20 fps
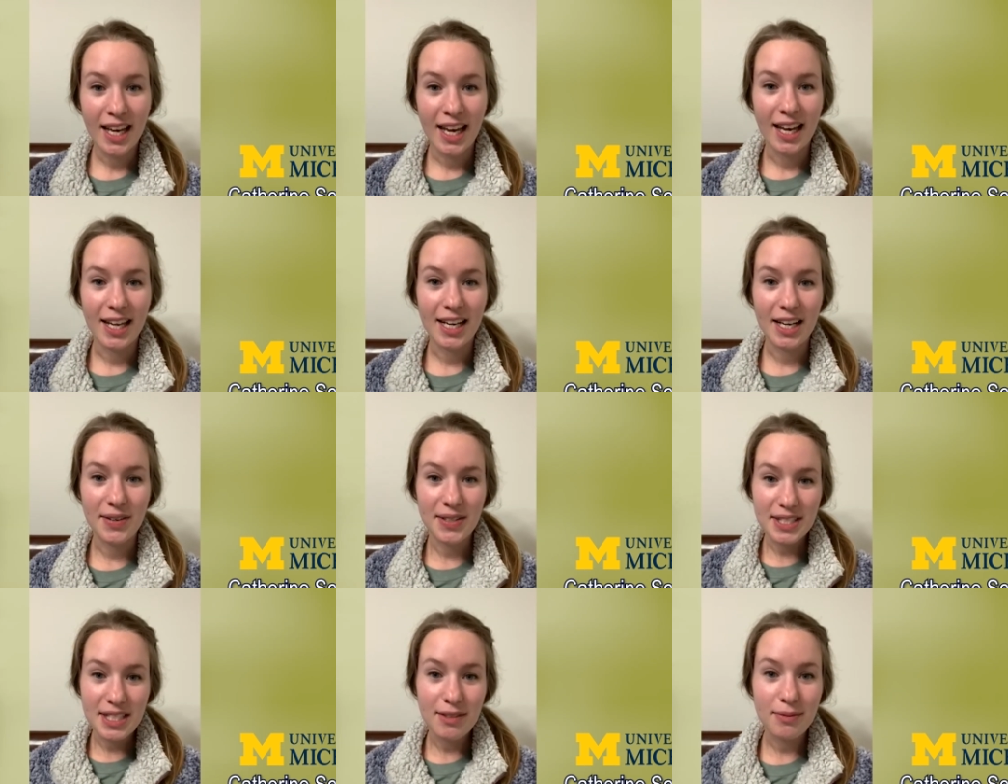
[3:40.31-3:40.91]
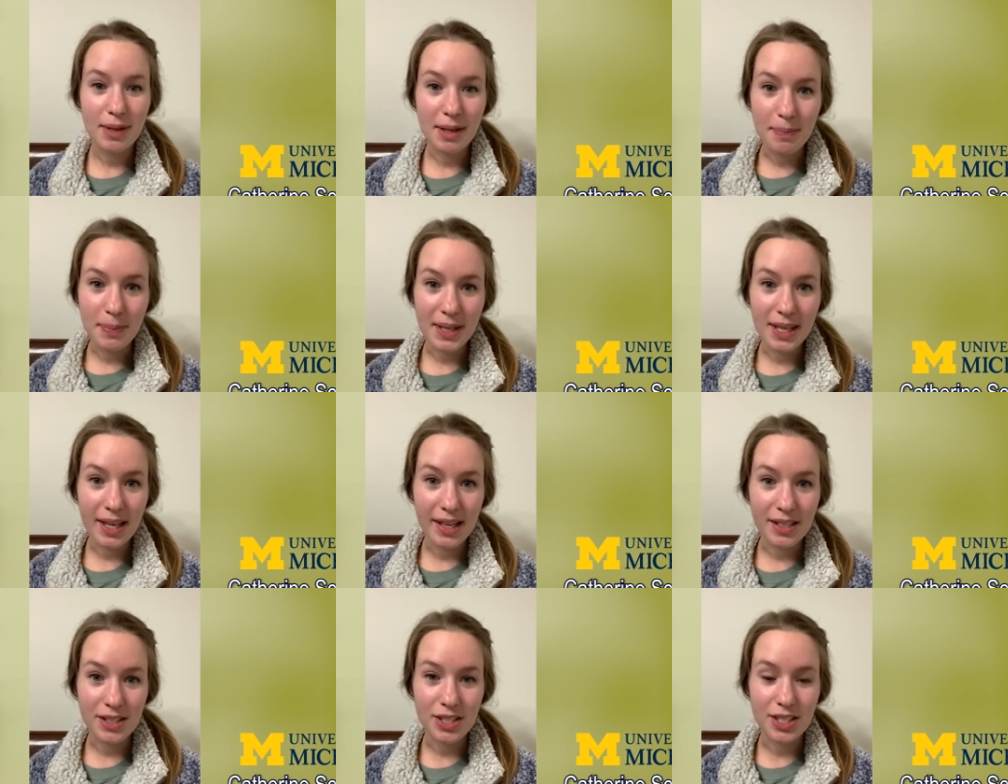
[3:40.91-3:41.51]
and I received my
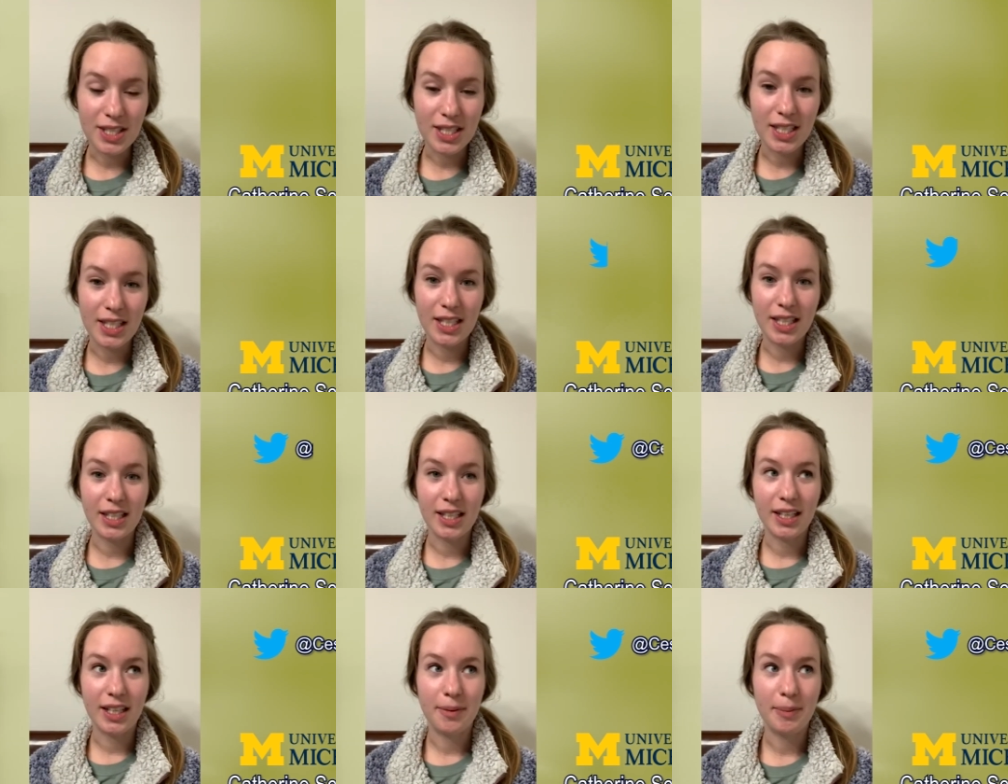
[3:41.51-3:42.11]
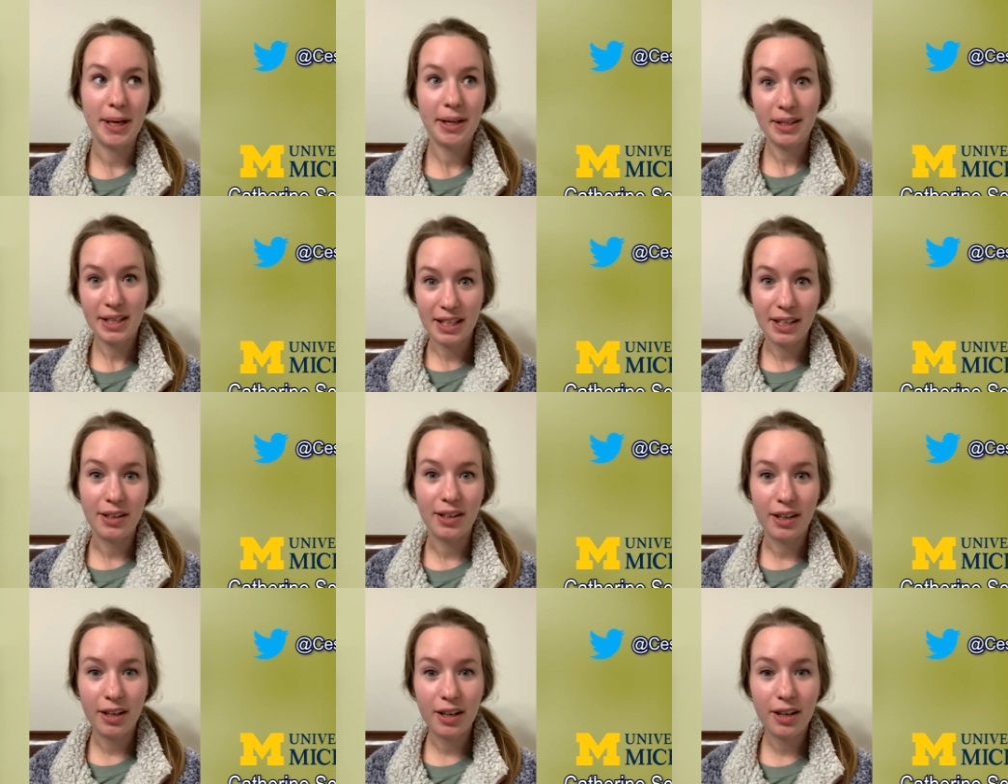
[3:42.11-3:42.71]
PhD about a
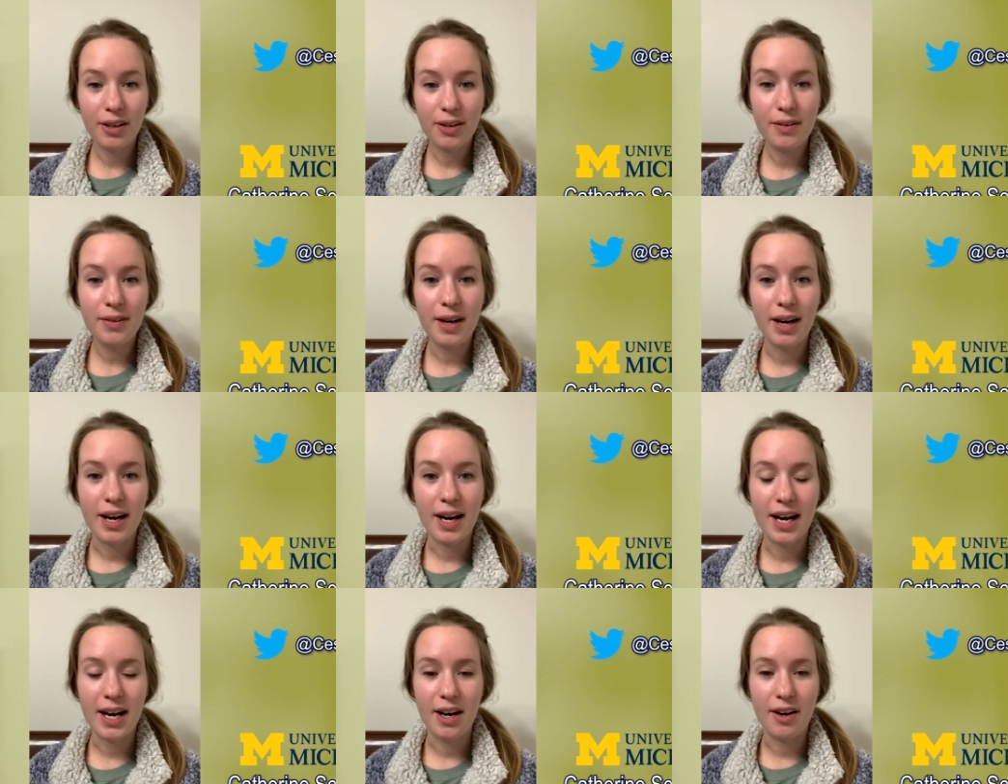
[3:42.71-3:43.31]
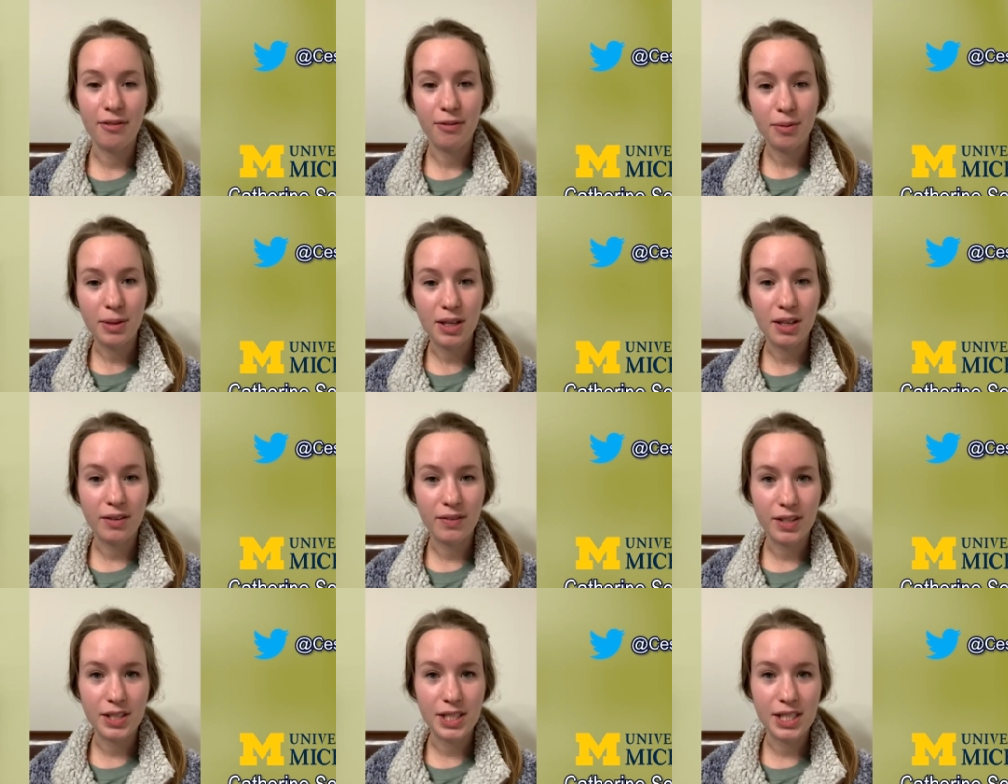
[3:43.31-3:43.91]
year ago uh, from the
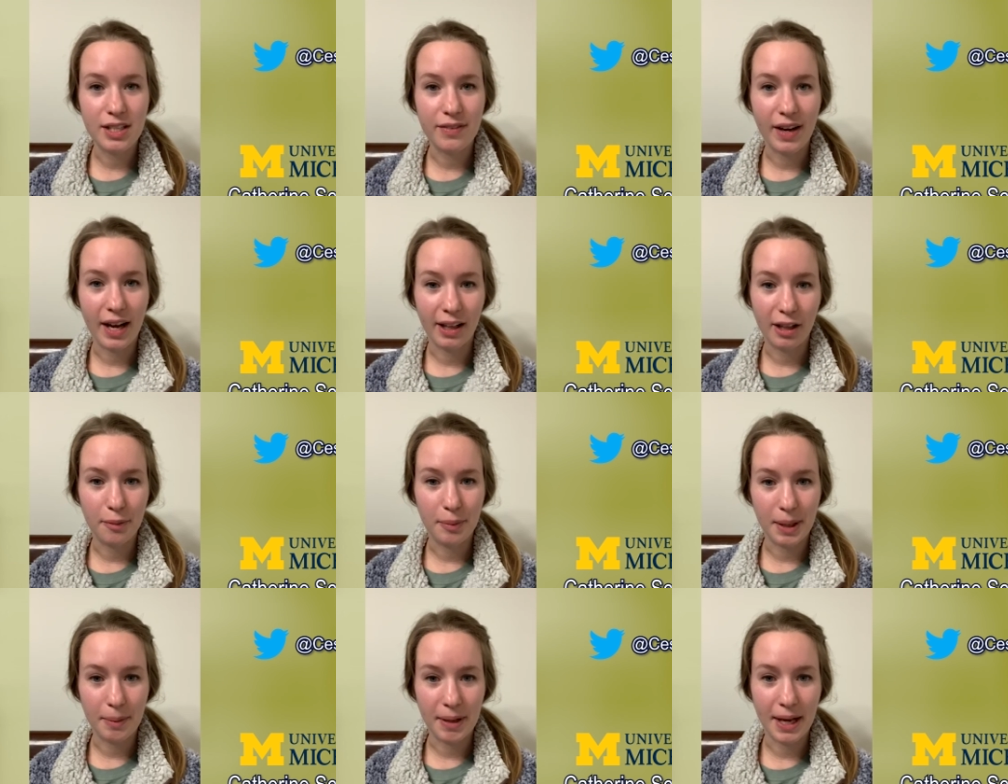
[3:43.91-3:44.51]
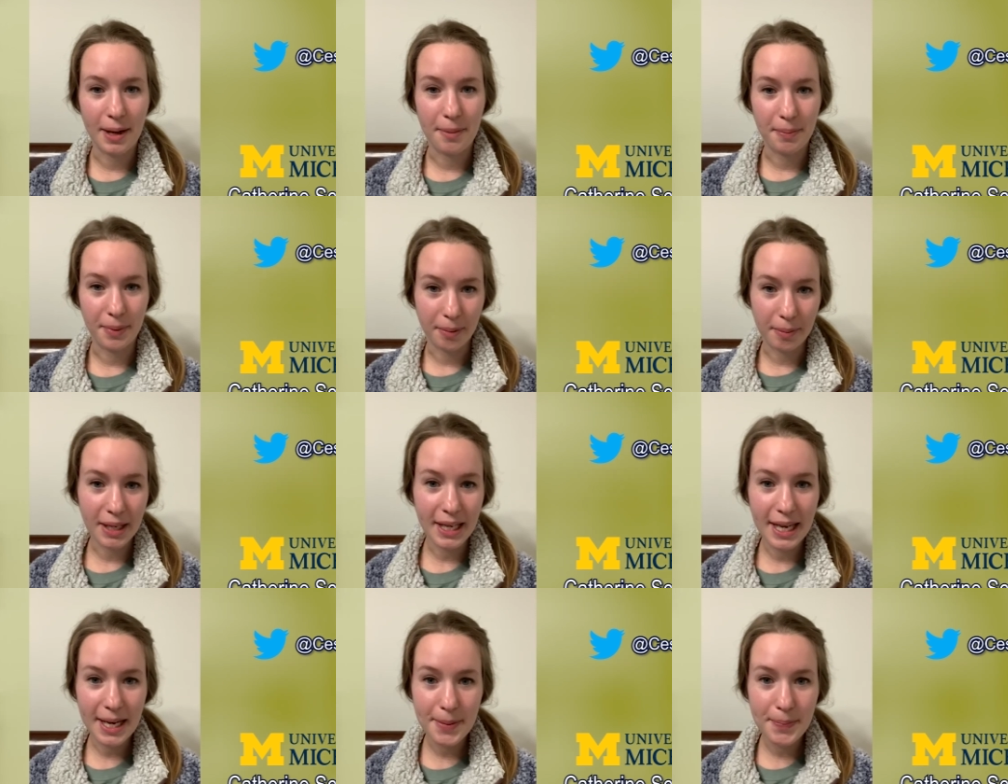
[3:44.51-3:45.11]
University of Alabama at
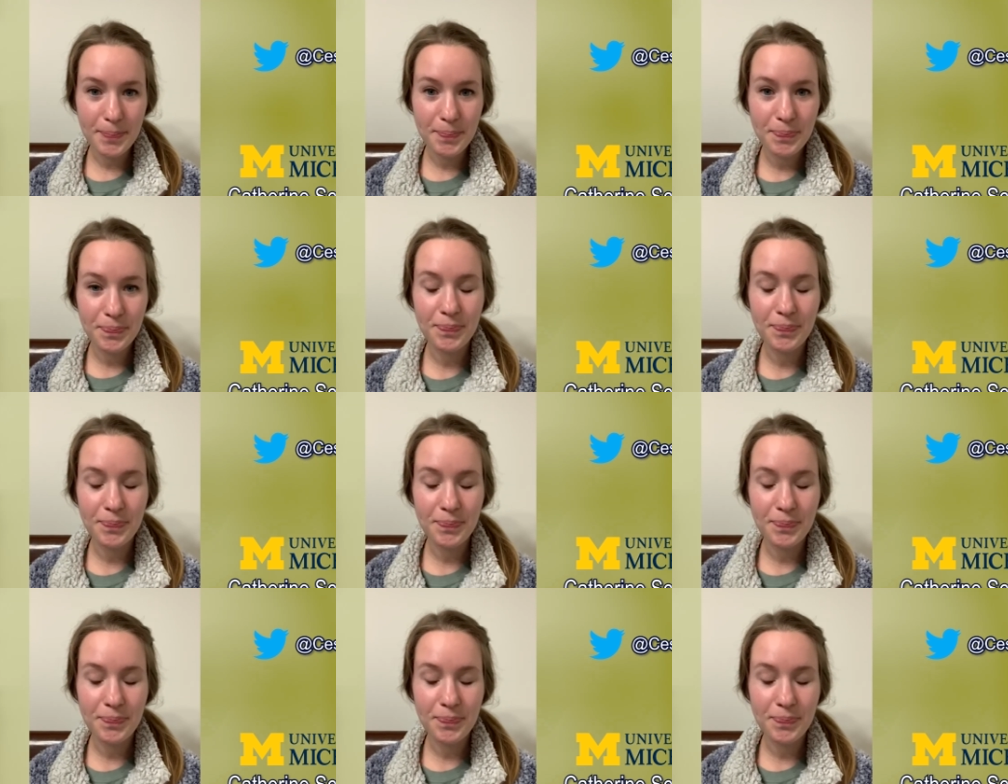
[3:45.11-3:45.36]
Birmingham.